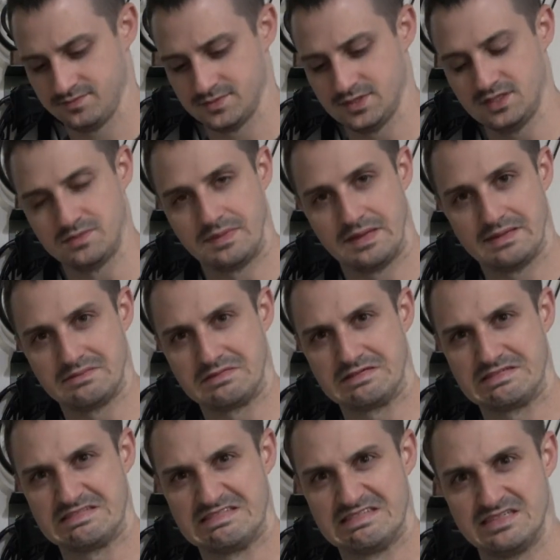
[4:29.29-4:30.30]
Is that a bad
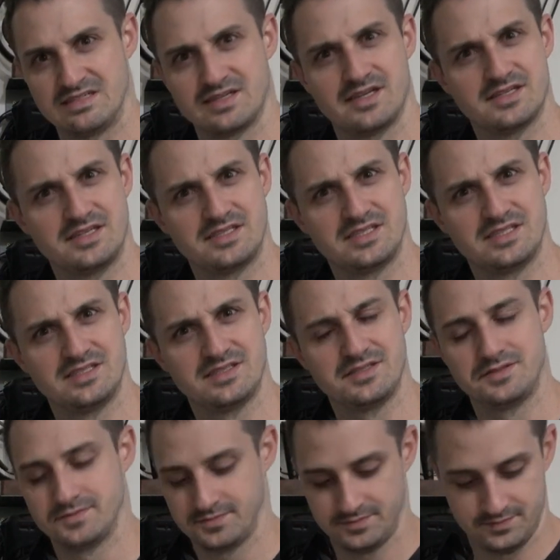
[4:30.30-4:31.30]
word? Can I say chintzy?